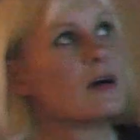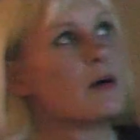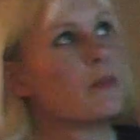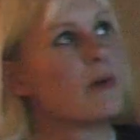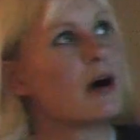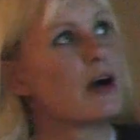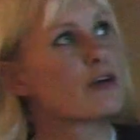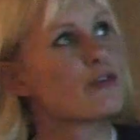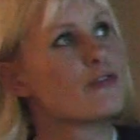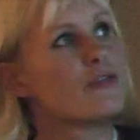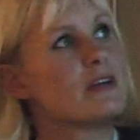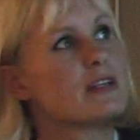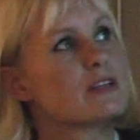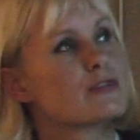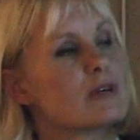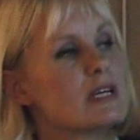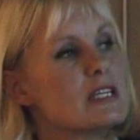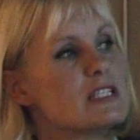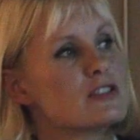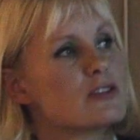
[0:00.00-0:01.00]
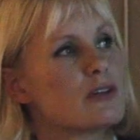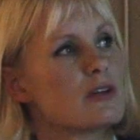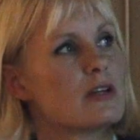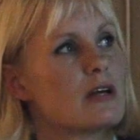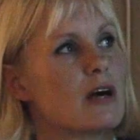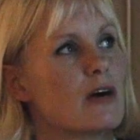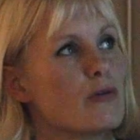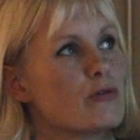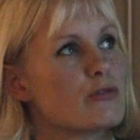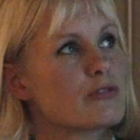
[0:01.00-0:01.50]

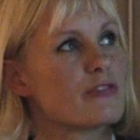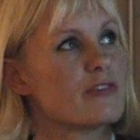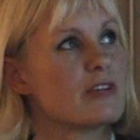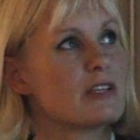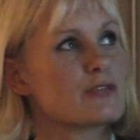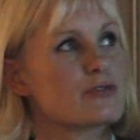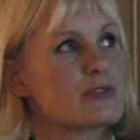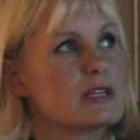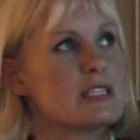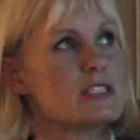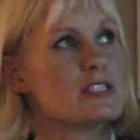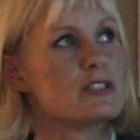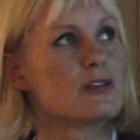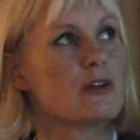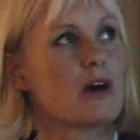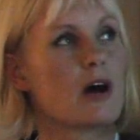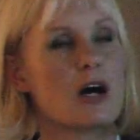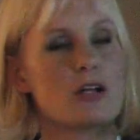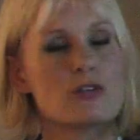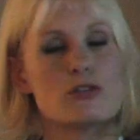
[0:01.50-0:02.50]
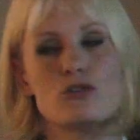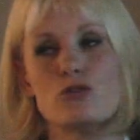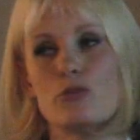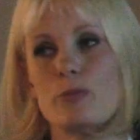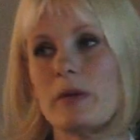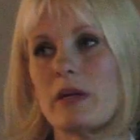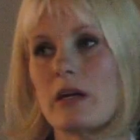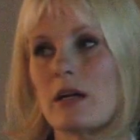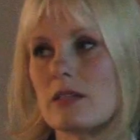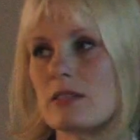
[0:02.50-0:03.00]
Microfiltration, ultrafiltration are the
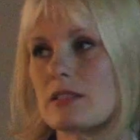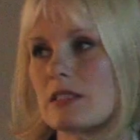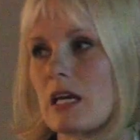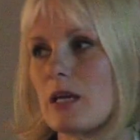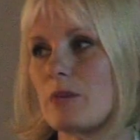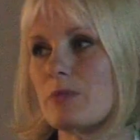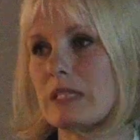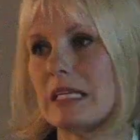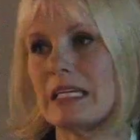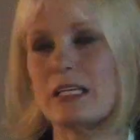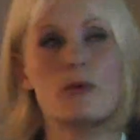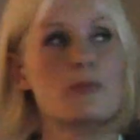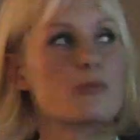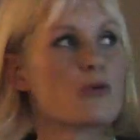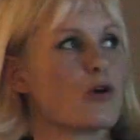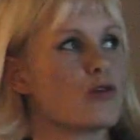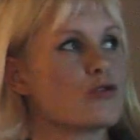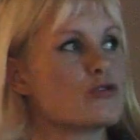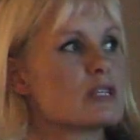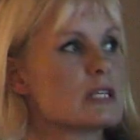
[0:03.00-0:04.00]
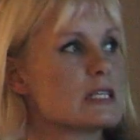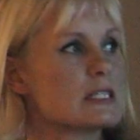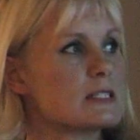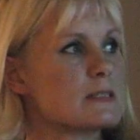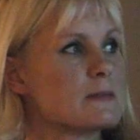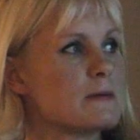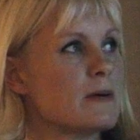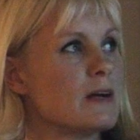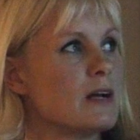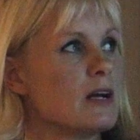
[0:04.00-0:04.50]
typical steps in the process.
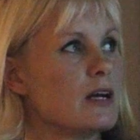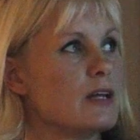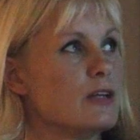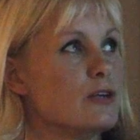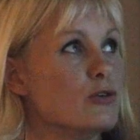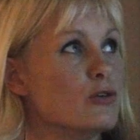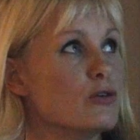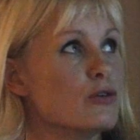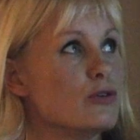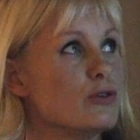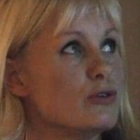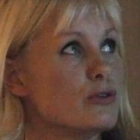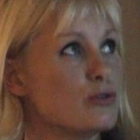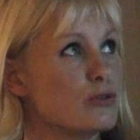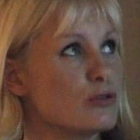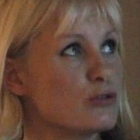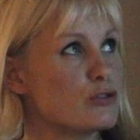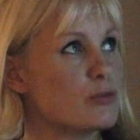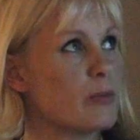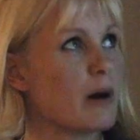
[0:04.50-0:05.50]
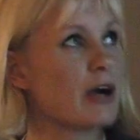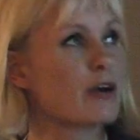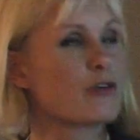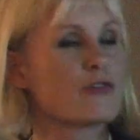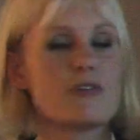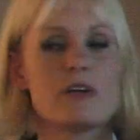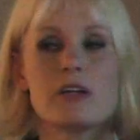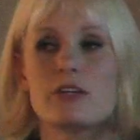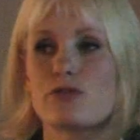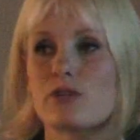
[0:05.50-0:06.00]
You use
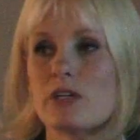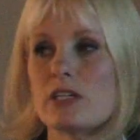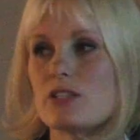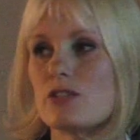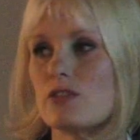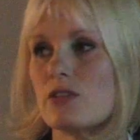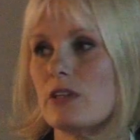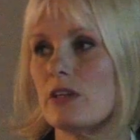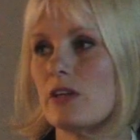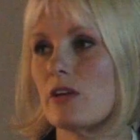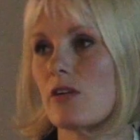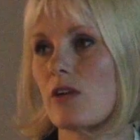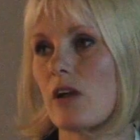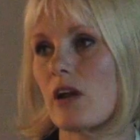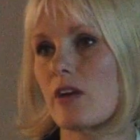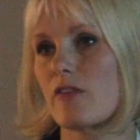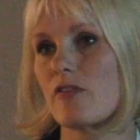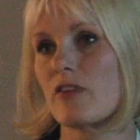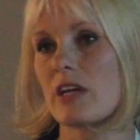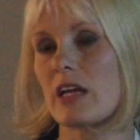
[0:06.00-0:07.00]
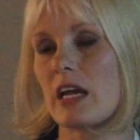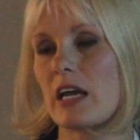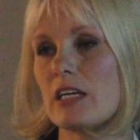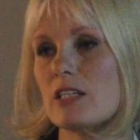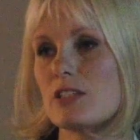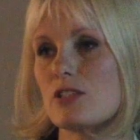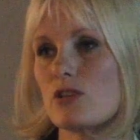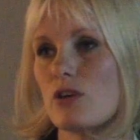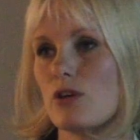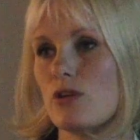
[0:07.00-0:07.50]
microfiltration in a
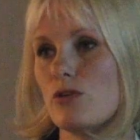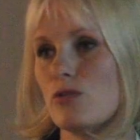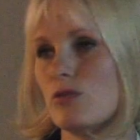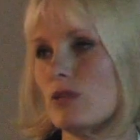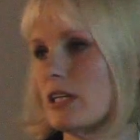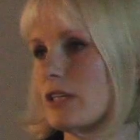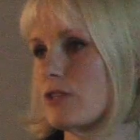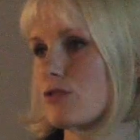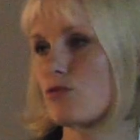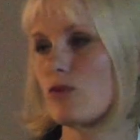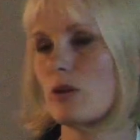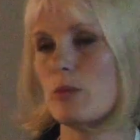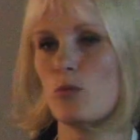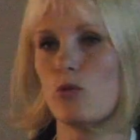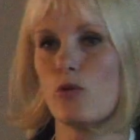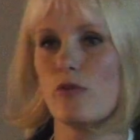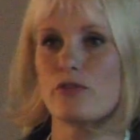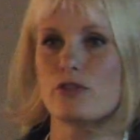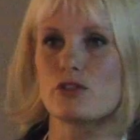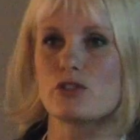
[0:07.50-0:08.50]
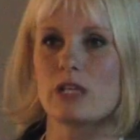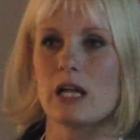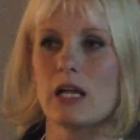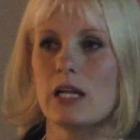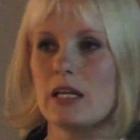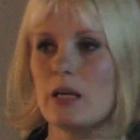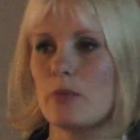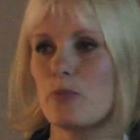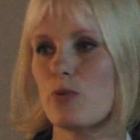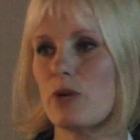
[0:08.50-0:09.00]
clarification. You need to remove the
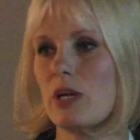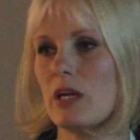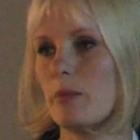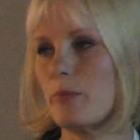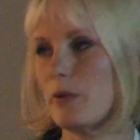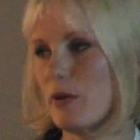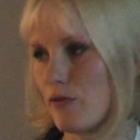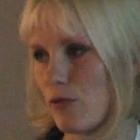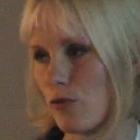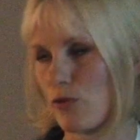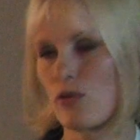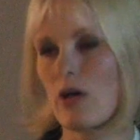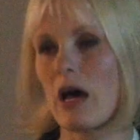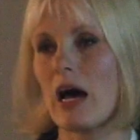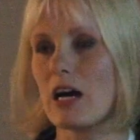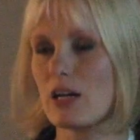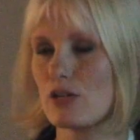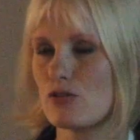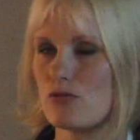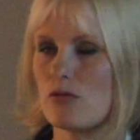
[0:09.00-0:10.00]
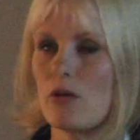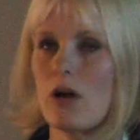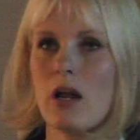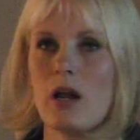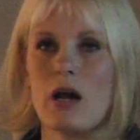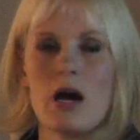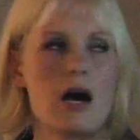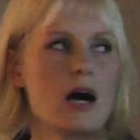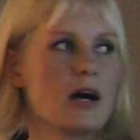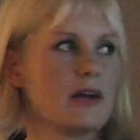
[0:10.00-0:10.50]
cell debris before the actual
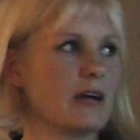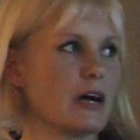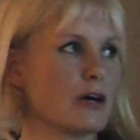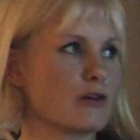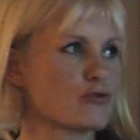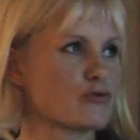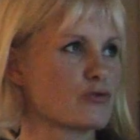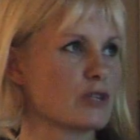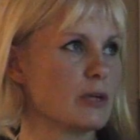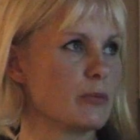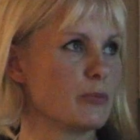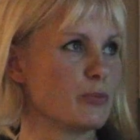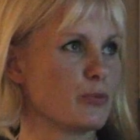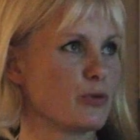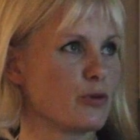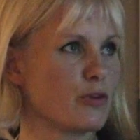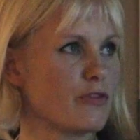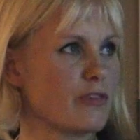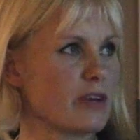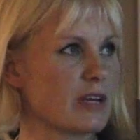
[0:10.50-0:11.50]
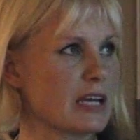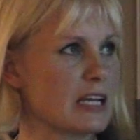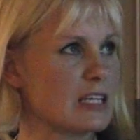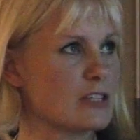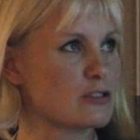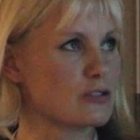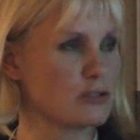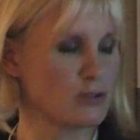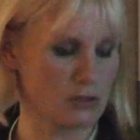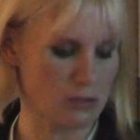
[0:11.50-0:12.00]
downstream
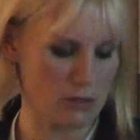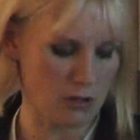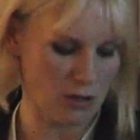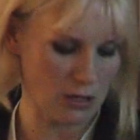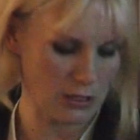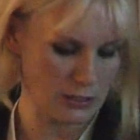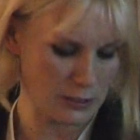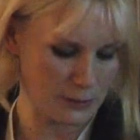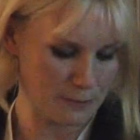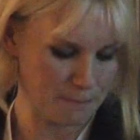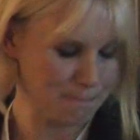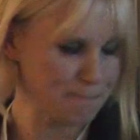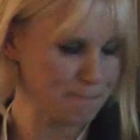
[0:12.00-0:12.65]
purification starts.